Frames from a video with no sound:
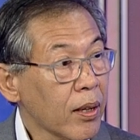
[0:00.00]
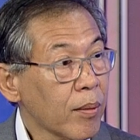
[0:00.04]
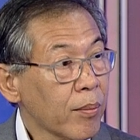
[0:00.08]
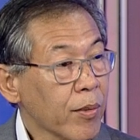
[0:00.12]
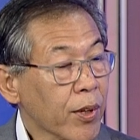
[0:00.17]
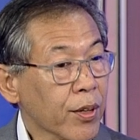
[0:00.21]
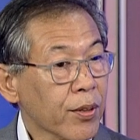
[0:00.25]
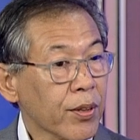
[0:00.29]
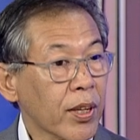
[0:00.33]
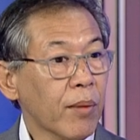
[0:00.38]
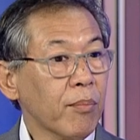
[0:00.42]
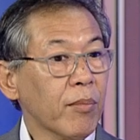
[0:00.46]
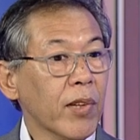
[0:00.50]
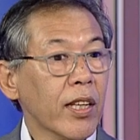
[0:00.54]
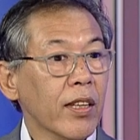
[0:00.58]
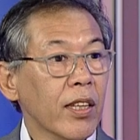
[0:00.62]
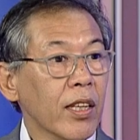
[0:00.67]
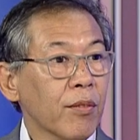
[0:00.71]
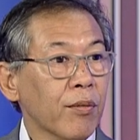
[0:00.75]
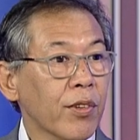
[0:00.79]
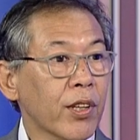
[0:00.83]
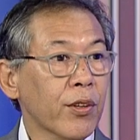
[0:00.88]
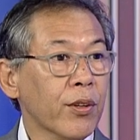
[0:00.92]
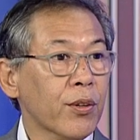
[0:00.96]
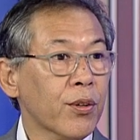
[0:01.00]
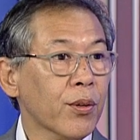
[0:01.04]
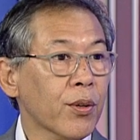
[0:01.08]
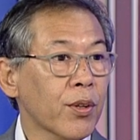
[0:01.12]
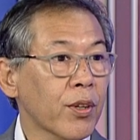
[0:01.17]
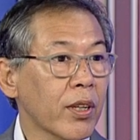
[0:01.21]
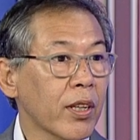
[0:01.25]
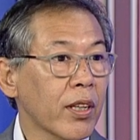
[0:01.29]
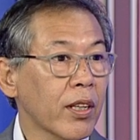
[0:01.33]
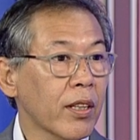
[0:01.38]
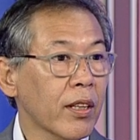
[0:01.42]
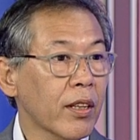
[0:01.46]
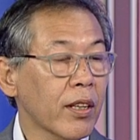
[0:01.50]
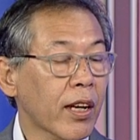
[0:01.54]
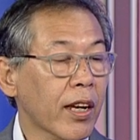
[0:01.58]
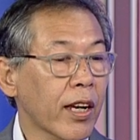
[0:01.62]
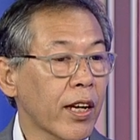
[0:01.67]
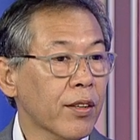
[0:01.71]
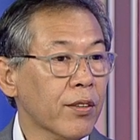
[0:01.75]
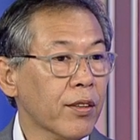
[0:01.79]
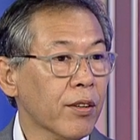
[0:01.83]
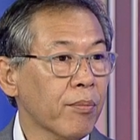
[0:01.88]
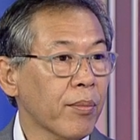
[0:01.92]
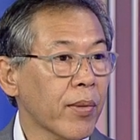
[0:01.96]
Because I'm not even sure in the
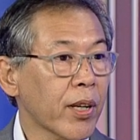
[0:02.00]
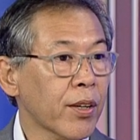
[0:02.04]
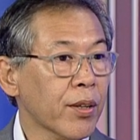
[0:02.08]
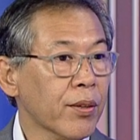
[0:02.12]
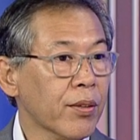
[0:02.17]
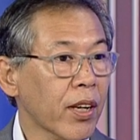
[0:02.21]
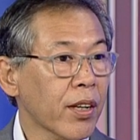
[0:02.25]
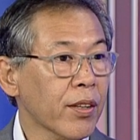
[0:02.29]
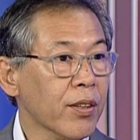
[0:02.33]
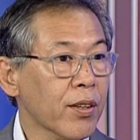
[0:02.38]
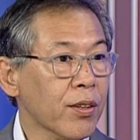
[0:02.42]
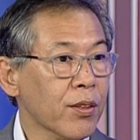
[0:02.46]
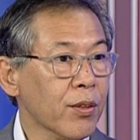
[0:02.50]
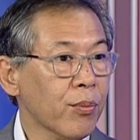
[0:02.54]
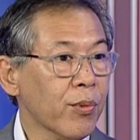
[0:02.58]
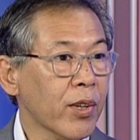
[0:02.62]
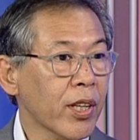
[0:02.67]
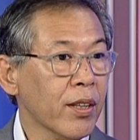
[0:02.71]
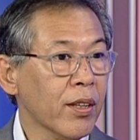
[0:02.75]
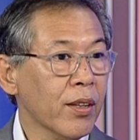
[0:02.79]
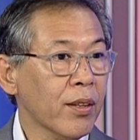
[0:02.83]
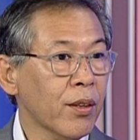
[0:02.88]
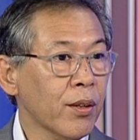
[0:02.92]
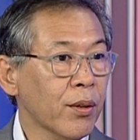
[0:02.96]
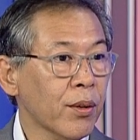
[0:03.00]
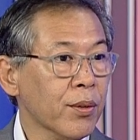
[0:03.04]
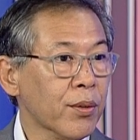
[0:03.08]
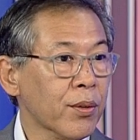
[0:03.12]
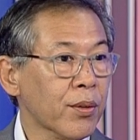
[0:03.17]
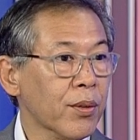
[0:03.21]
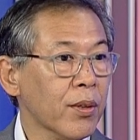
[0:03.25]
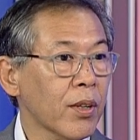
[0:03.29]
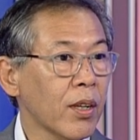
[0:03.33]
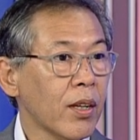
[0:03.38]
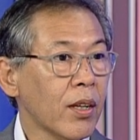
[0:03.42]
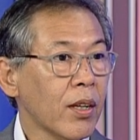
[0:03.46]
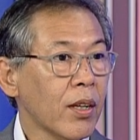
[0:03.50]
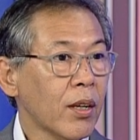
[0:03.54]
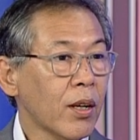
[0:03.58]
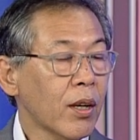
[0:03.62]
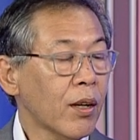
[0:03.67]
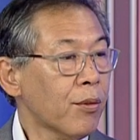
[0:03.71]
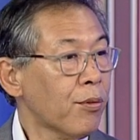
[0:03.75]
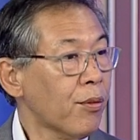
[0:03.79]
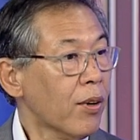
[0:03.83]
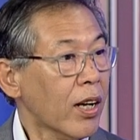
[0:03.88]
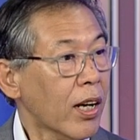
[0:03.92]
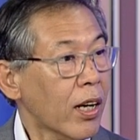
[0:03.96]
case of Mayor Sanchez whether those
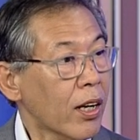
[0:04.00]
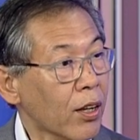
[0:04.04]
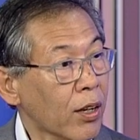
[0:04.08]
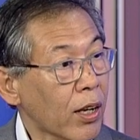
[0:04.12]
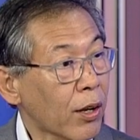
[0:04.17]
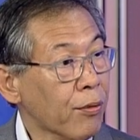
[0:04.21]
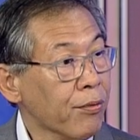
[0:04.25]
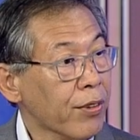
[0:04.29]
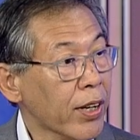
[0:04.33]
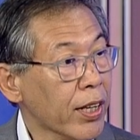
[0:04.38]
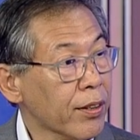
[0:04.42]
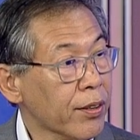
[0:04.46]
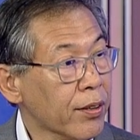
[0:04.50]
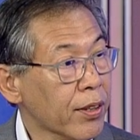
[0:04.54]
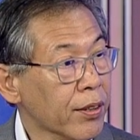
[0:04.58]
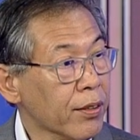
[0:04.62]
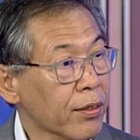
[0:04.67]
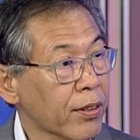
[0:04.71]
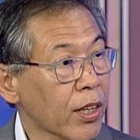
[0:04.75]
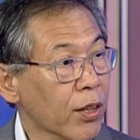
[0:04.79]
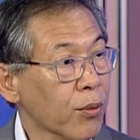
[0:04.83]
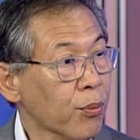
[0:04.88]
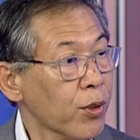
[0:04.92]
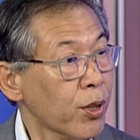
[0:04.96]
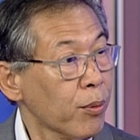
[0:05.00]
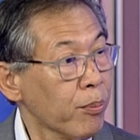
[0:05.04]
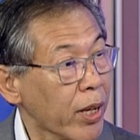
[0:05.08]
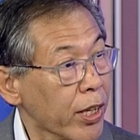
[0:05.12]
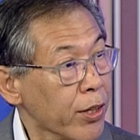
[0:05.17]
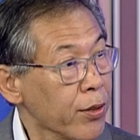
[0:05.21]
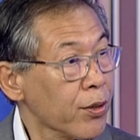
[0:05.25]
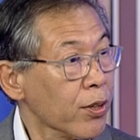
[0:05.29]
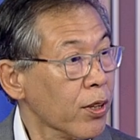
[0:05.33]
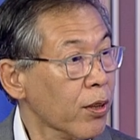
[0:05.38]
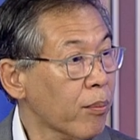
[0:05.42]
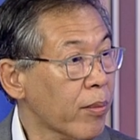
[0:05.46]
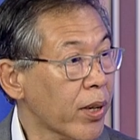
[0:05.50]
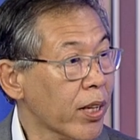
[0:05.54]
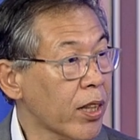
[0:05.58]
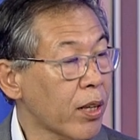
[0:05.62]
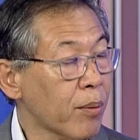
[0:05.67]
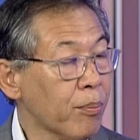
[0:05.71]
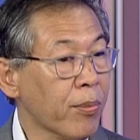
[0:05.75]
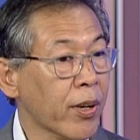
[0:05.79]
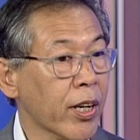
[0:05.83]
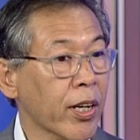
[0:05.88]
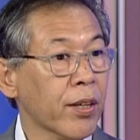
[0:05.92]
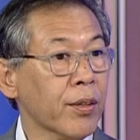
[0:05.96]
of, uh, offenses that were mentioned by the
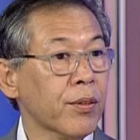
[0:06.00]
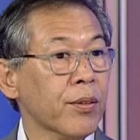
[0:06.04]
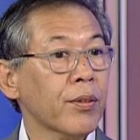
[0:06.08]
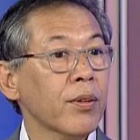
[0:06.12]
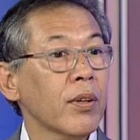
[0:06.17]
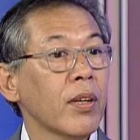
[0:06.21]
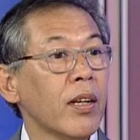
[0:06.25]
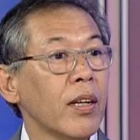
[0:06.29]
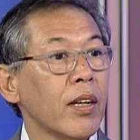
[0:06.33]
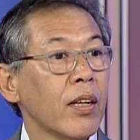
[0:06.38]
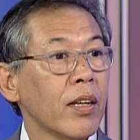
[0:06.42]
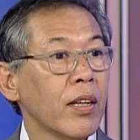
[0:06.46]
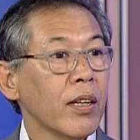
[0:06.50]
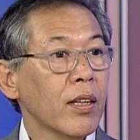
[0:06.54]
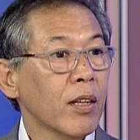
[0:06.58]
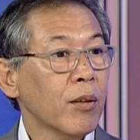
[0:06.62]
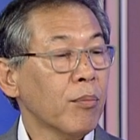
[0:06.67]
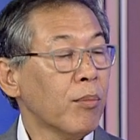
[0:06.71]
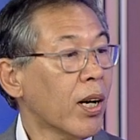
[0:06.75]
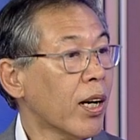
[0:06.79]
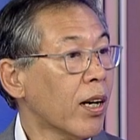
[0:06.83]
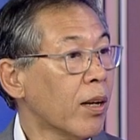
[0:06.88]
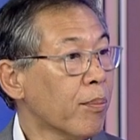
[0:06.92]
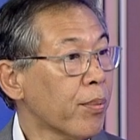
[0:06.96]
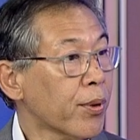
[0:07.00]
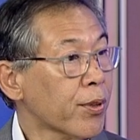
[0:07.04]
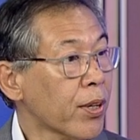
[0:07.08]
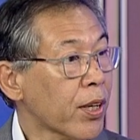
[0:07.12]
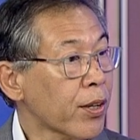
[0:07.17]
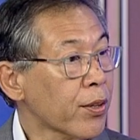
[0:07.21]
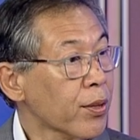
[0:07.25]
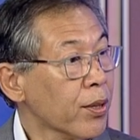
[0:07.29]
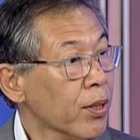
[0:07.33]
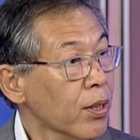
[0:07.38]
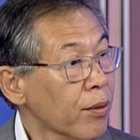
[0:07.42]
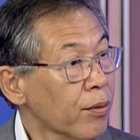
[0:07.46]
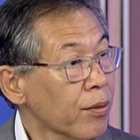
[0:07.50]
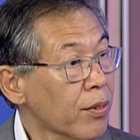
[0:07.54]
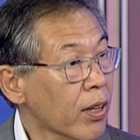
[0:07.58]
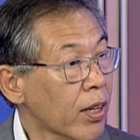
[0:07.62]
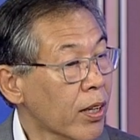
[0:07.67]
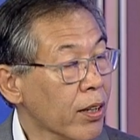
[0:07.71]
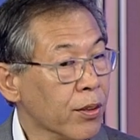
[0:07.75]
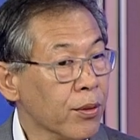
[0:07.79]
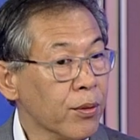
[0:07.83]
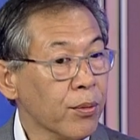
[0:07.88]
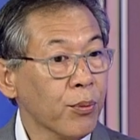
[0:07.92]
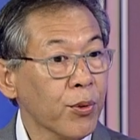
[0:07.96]
press, yung mga possession of
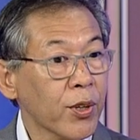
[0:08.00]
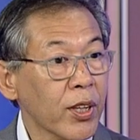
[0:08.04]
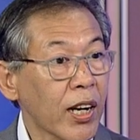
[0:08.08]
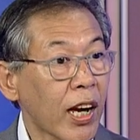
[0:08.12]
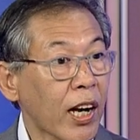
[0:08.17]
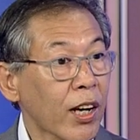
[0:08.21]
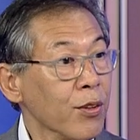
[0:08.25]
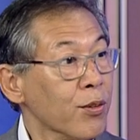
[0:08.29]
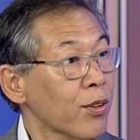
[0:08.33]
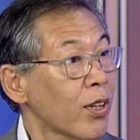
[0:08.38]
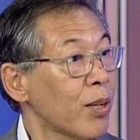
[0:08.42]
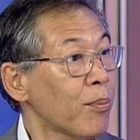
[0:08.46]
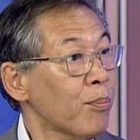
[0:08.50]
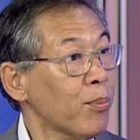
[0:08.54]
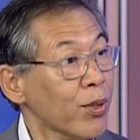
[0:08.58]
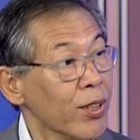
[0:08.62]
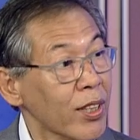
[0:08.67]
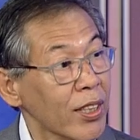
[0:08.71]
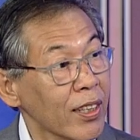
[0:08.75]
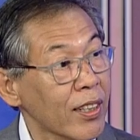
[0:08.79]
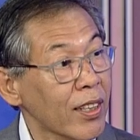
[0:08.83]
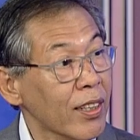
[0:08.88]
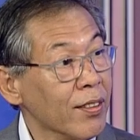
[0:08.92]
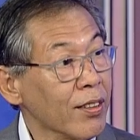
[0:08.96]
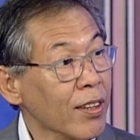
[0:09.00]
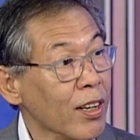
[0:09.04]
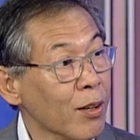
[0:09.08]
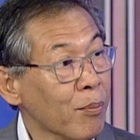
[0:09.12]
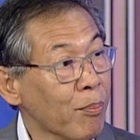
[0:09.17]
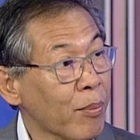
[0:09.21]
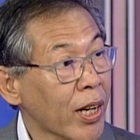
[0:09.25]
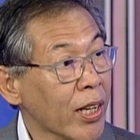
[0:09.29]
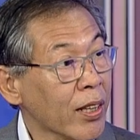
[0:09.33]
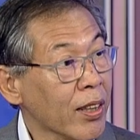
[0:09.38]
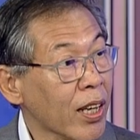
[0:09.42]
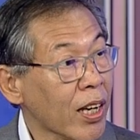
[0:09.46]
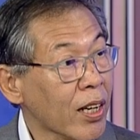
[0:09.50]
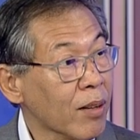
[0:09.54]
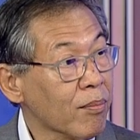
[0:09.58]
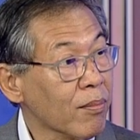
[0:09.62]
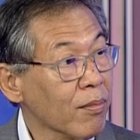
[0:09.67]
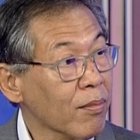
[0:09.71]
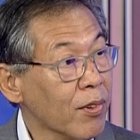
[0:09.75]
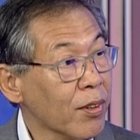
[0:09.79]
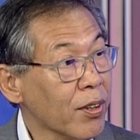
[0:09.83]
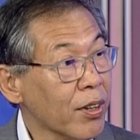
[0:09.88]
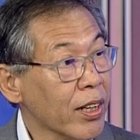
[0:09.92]
drugs, were actually put in his carpeta mm-hmm.